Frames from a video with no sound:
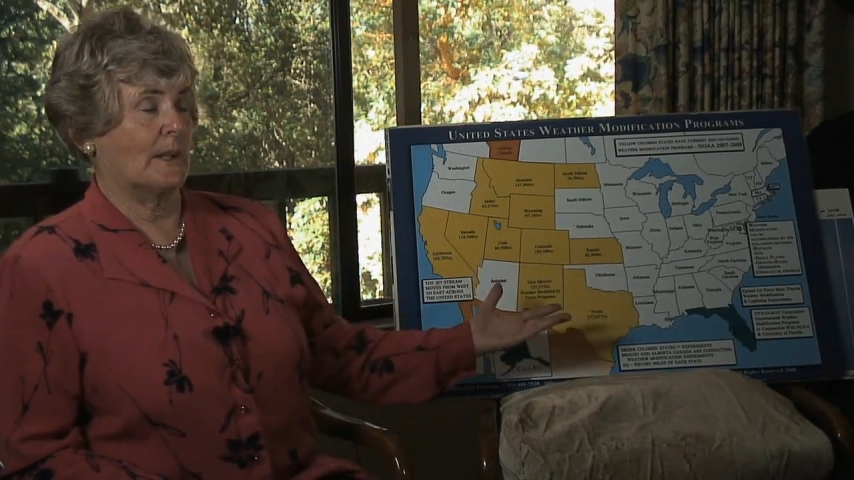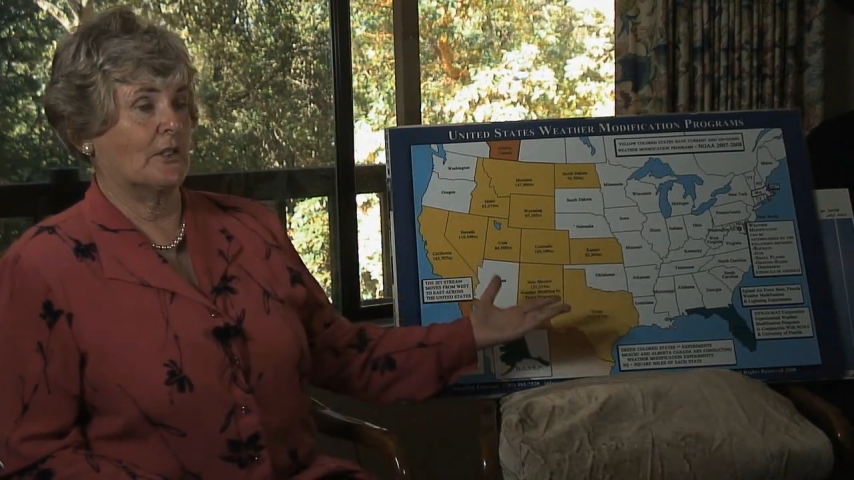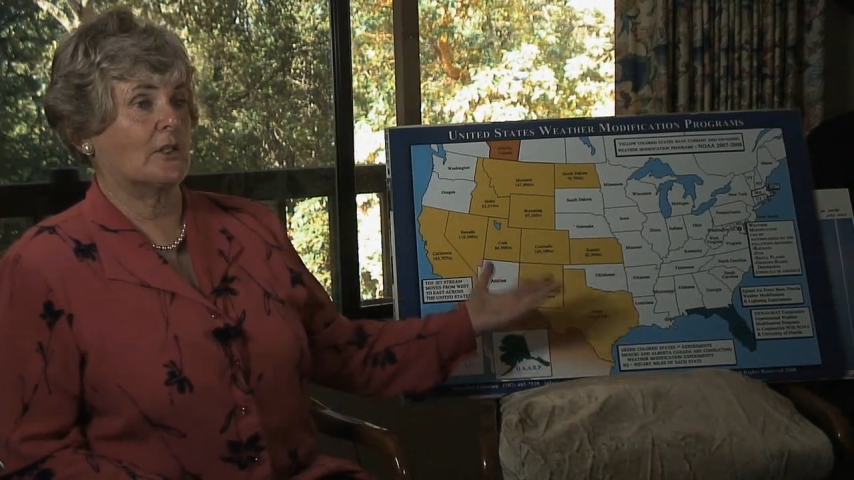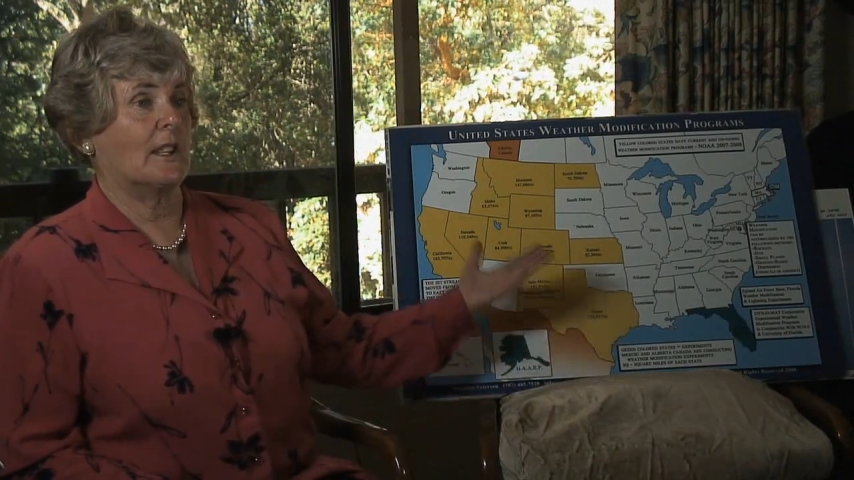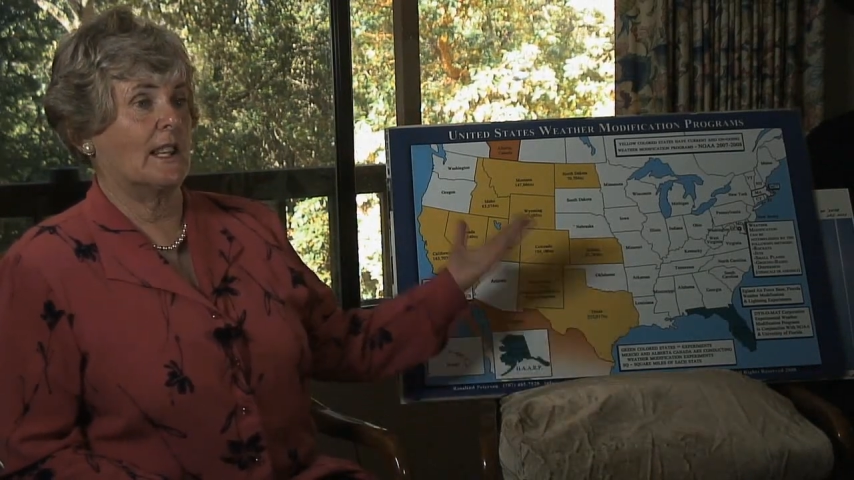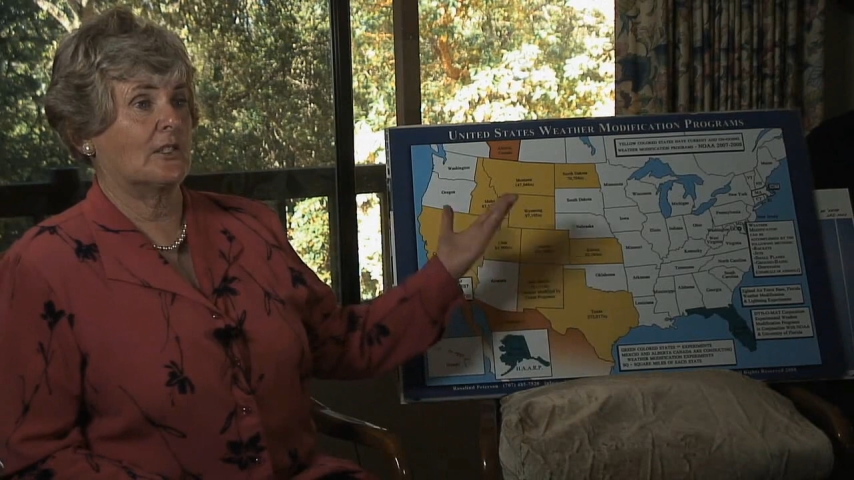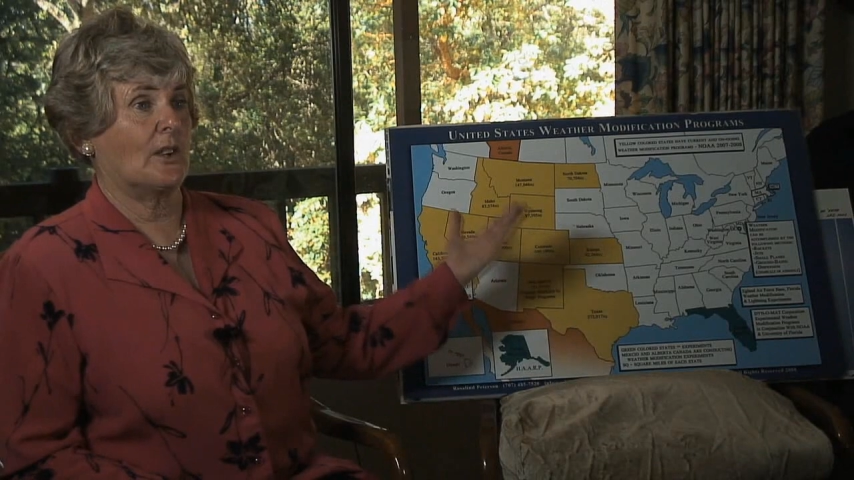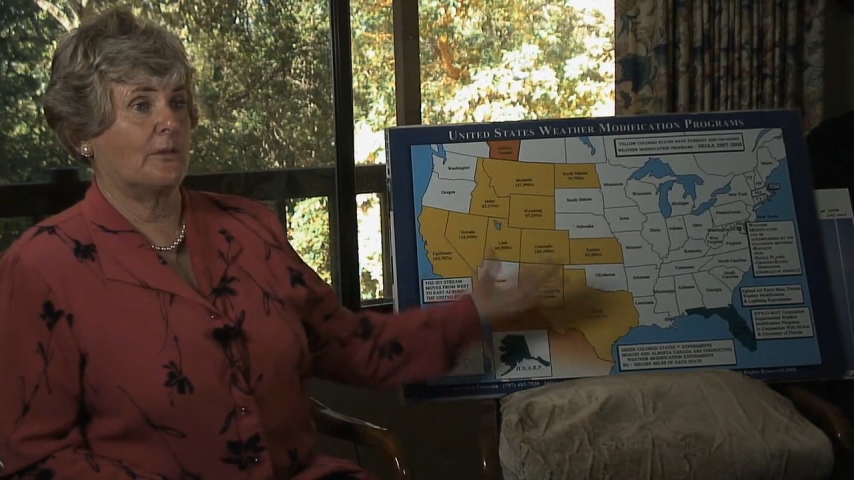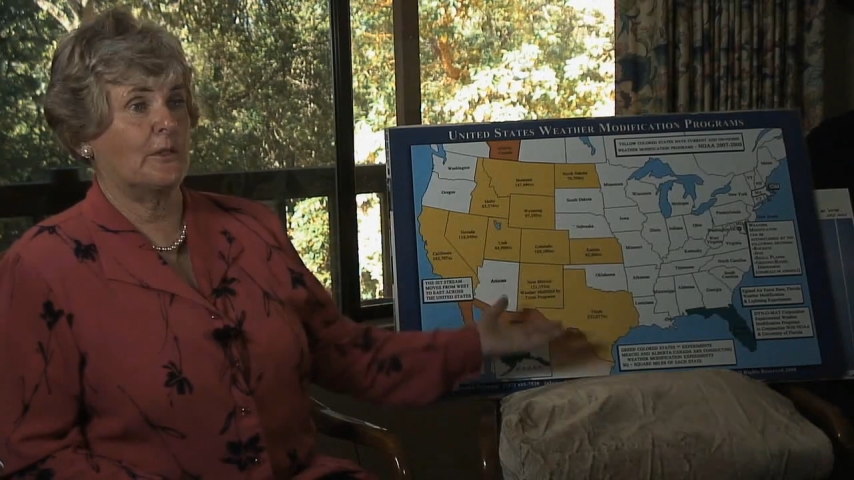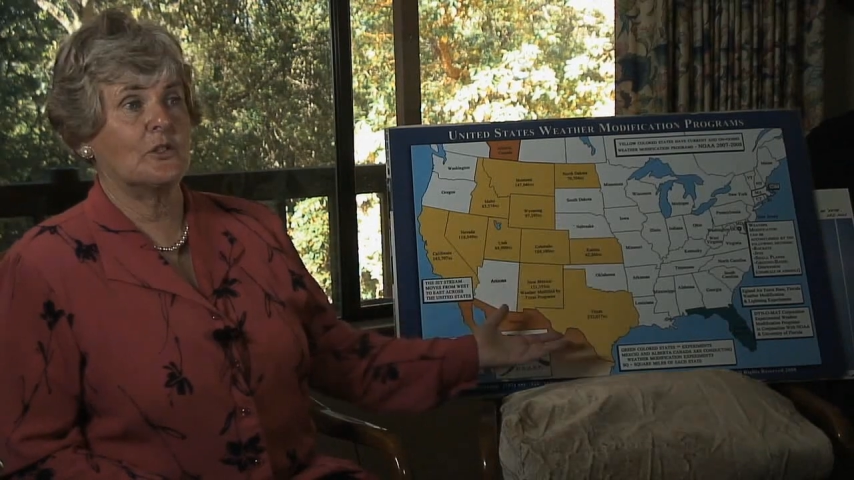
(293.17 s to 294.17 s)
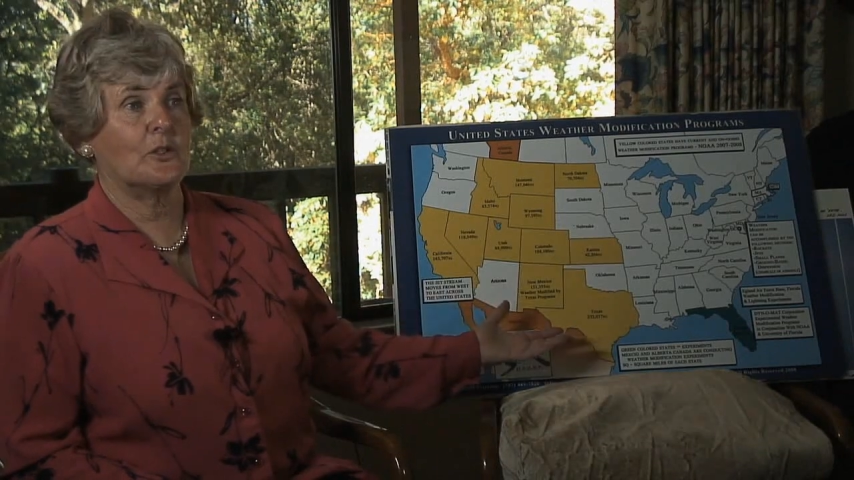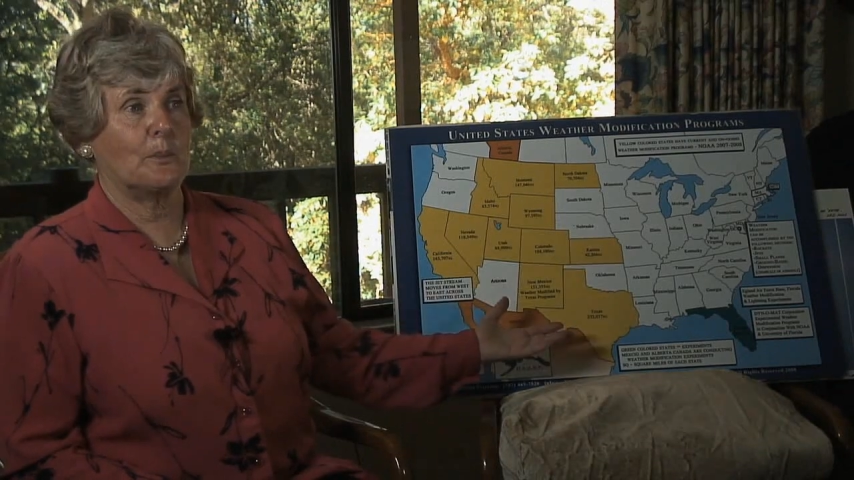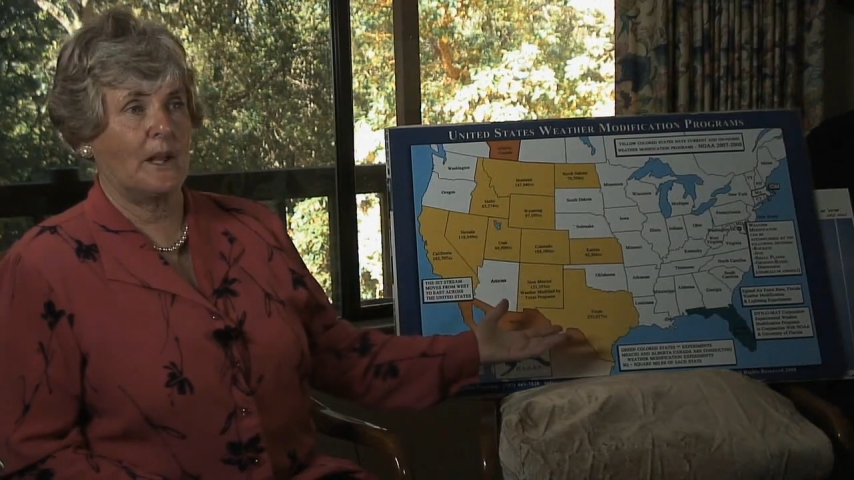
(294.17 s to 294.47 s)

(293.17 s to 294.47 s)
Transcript: but it's our food